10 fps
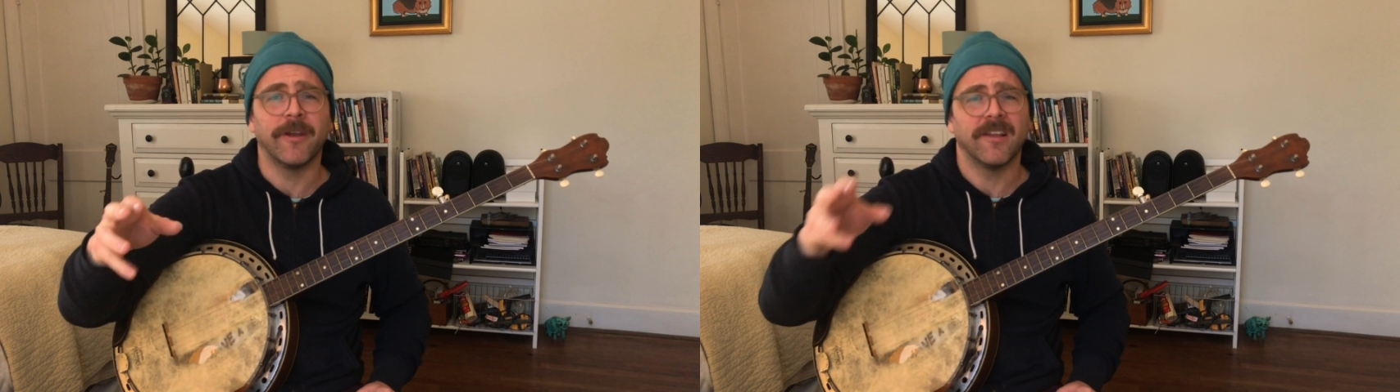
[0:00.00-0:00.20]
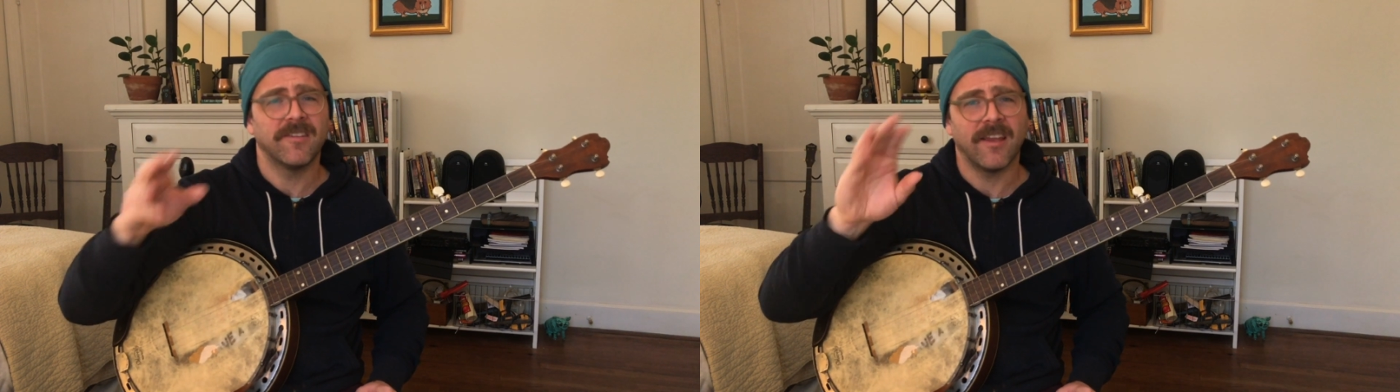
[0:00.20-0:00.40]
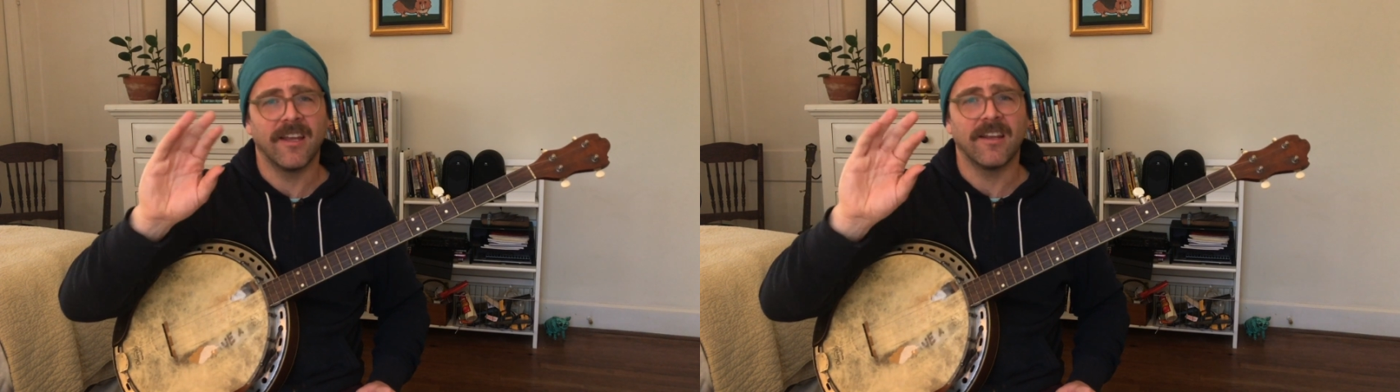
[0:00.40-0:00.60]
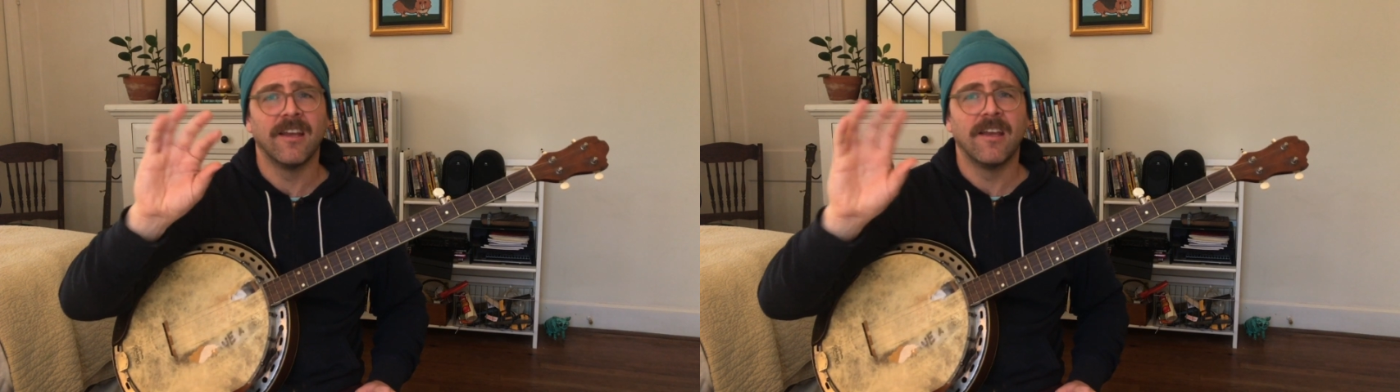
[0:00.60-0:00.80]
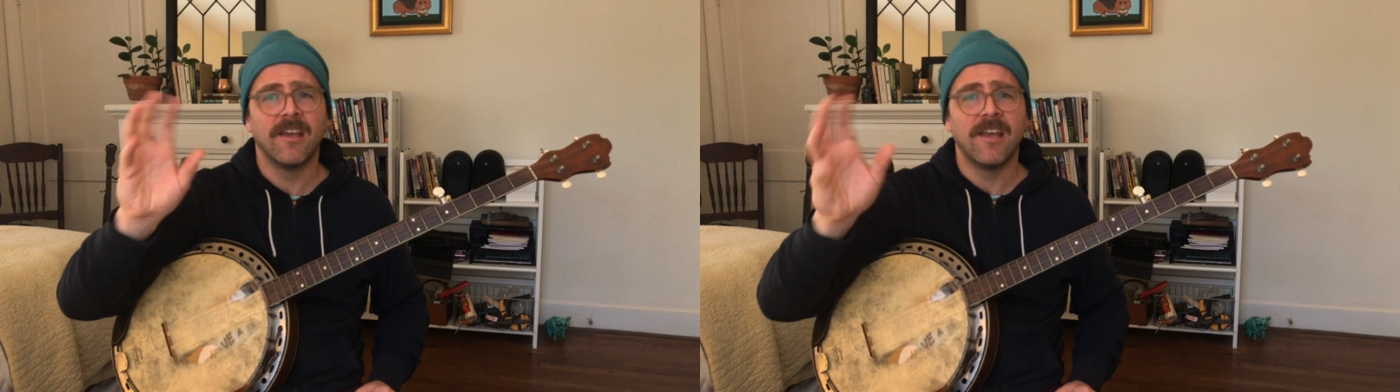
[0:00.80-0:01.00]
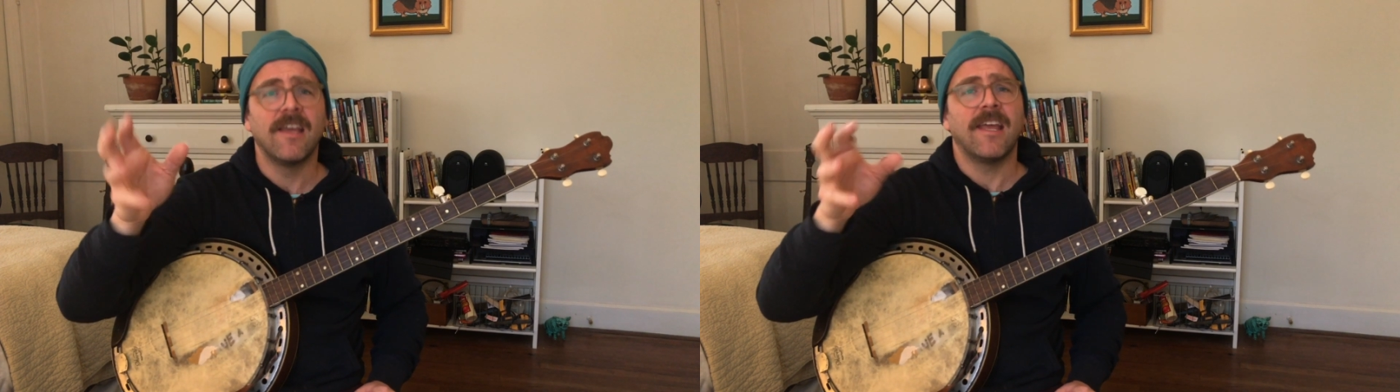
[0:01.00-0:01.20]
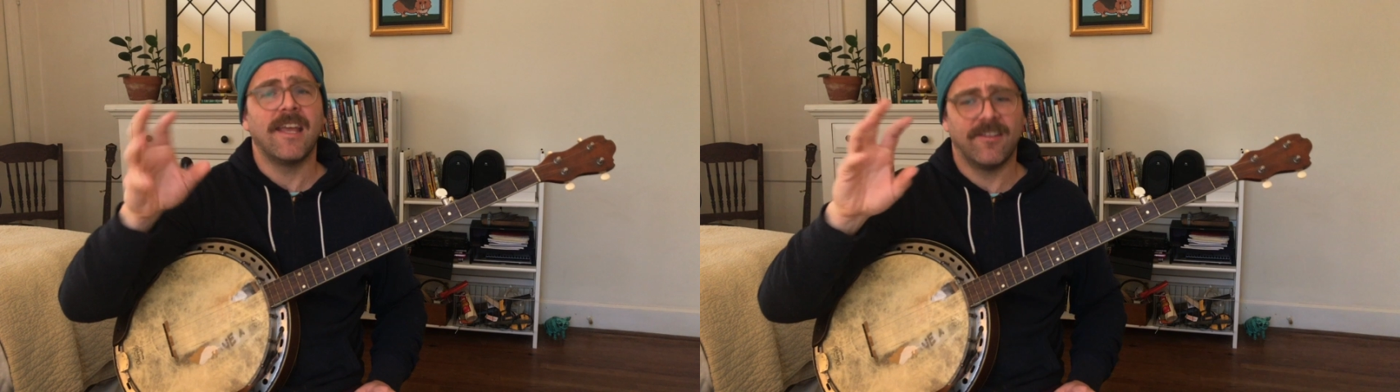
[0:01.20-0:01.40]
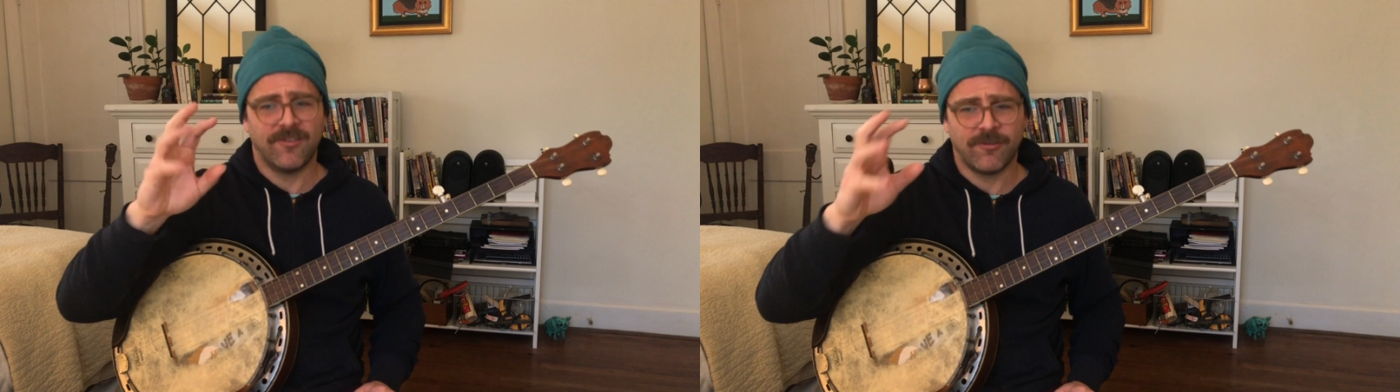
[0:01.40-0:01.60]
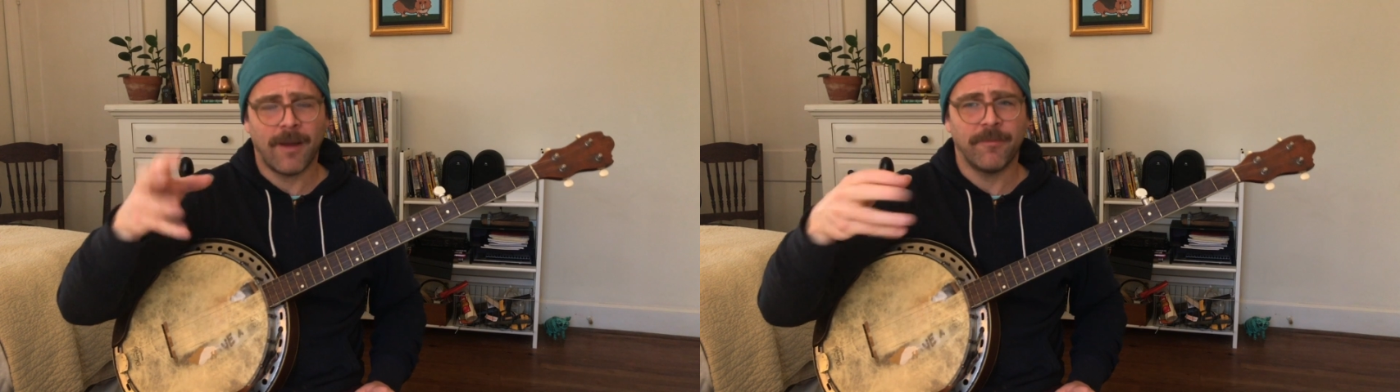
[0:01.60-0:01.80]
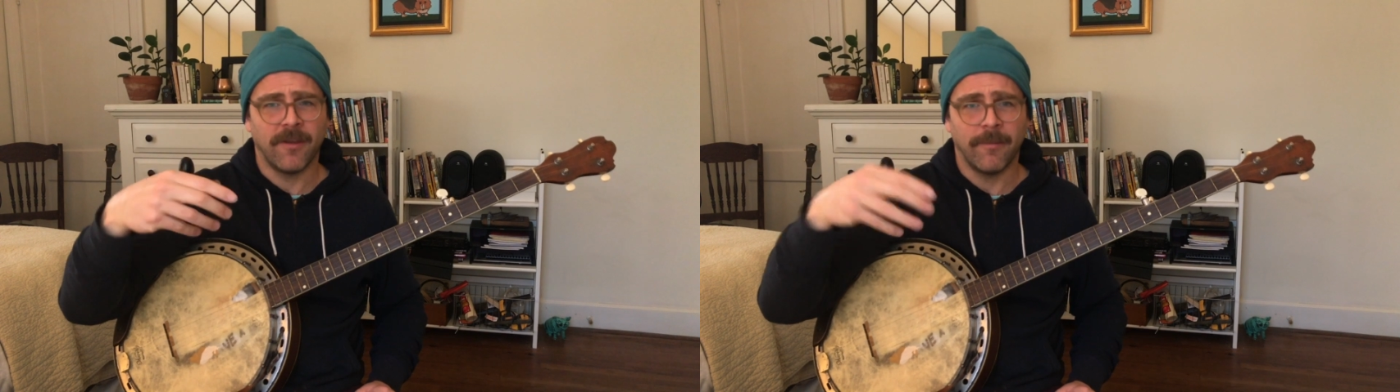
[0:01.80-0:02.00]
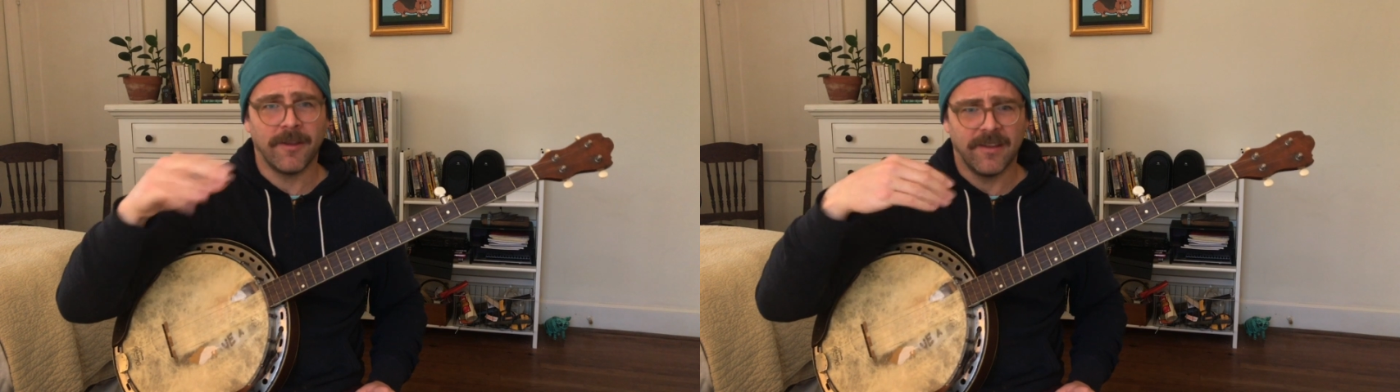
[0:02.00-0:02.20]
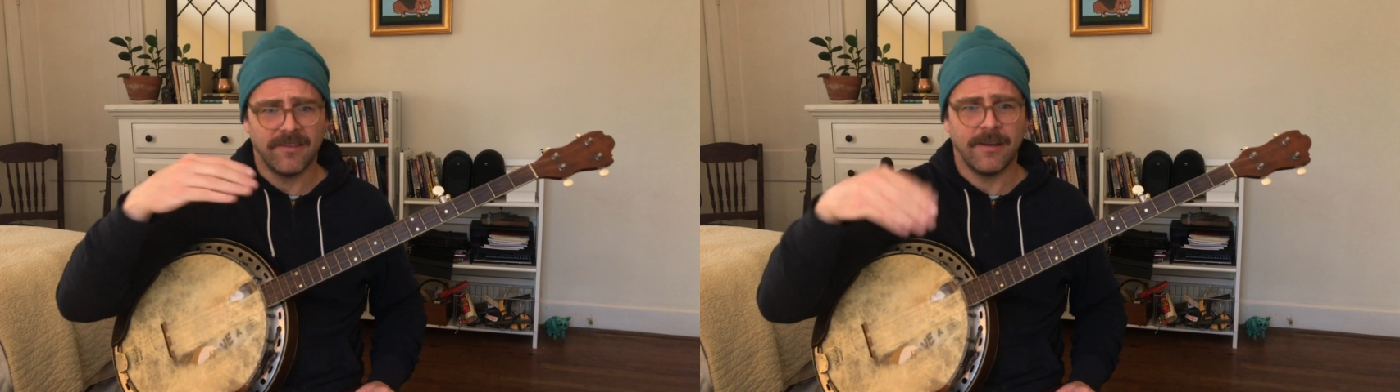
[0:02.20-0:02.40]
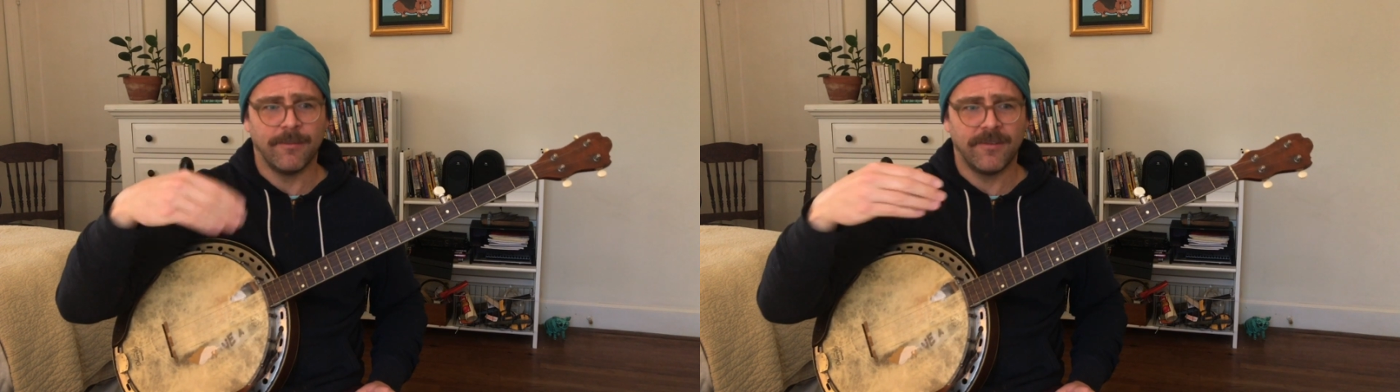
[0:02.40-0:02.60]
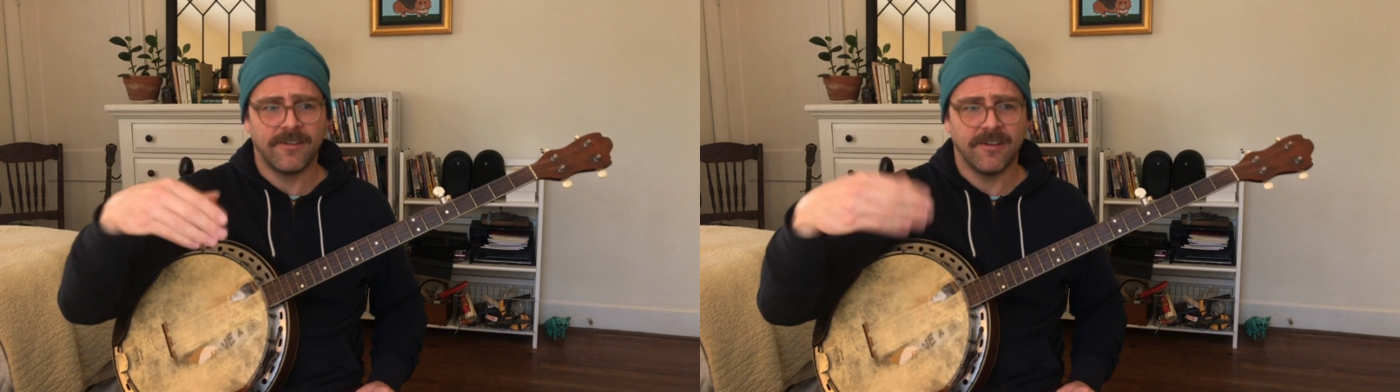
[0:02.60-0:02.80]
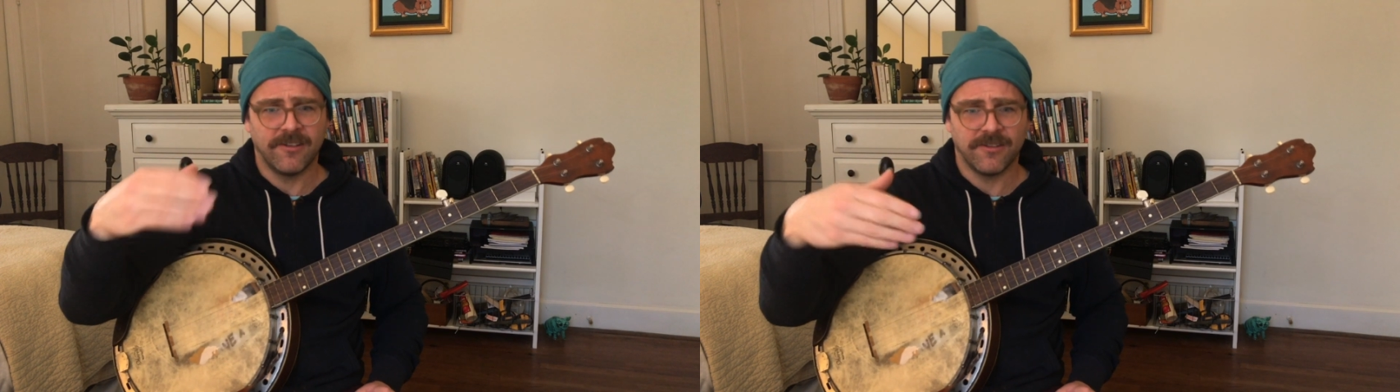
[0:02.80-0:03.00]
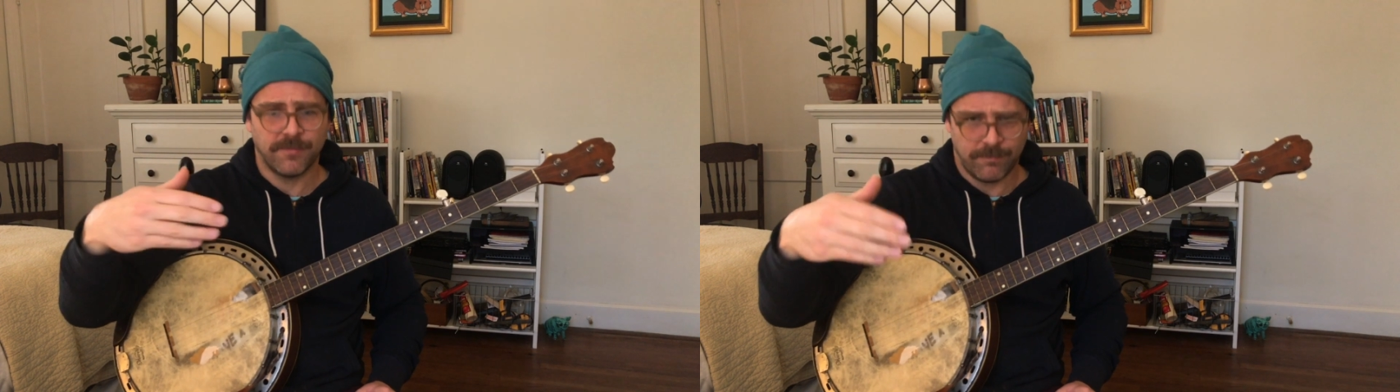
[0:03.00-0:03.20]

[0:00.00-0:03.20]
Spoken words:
It's like, it's drop thumbing that seems to just,